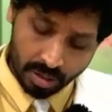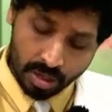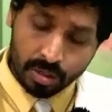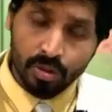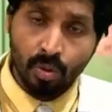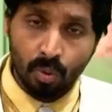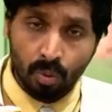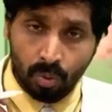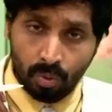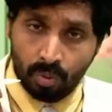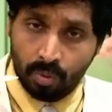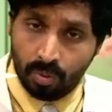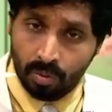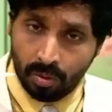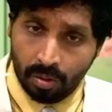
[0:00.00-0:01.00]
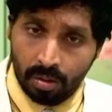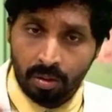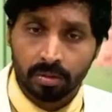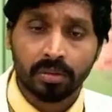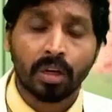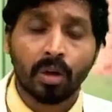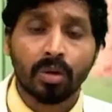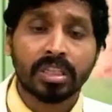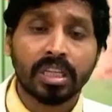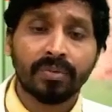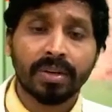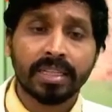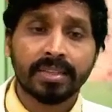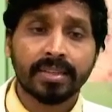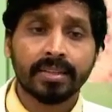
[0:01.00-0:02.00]
So the
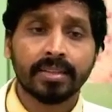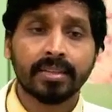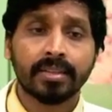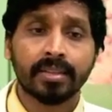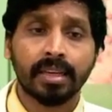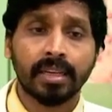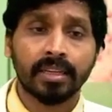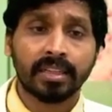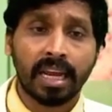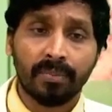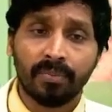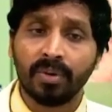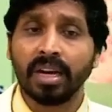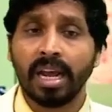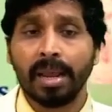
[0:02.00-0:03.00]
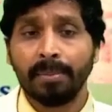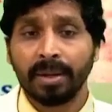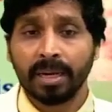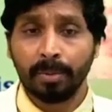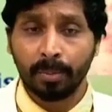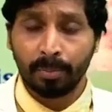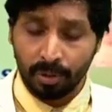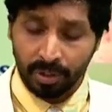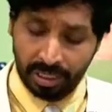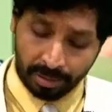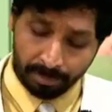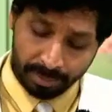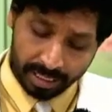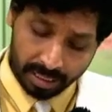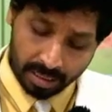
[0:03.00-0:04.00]
consequences in type 1
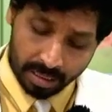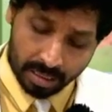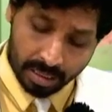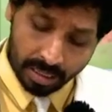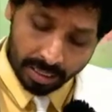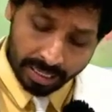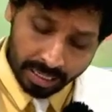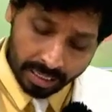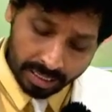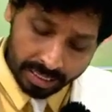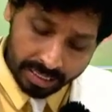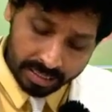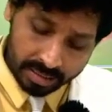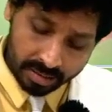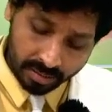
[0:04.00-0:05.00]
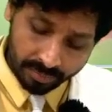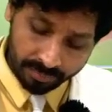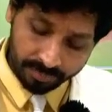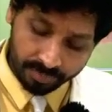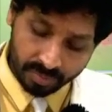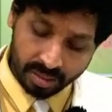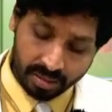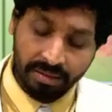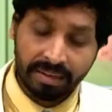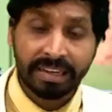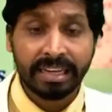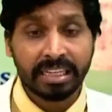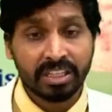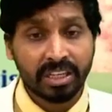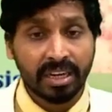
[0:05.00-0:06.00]
hyperlipoproteinemia, increased
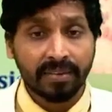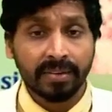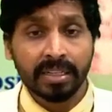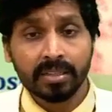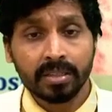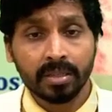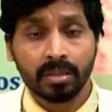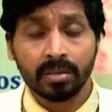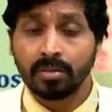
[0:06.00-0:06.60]
TAG levels.